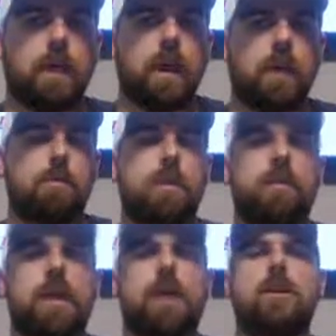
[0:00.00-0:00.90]
How
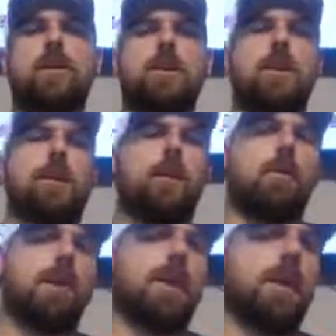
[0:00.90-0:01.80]
prepared did you
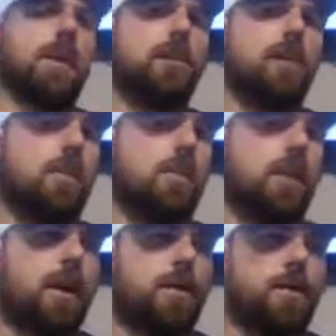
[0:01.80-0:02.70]
go in second time
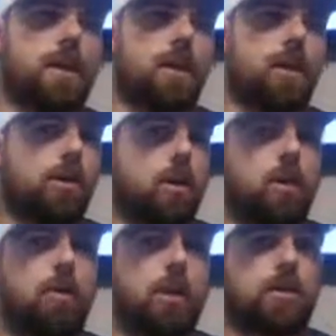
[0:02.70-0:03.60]
around? Obviously, a lot
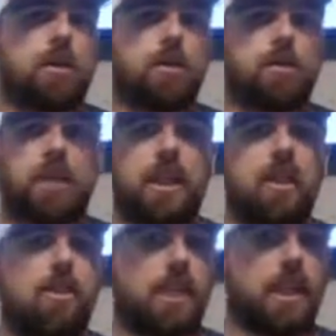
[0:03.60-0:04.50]
more because you've been
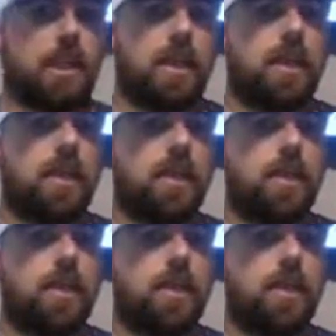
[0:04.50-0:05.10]
there and done it.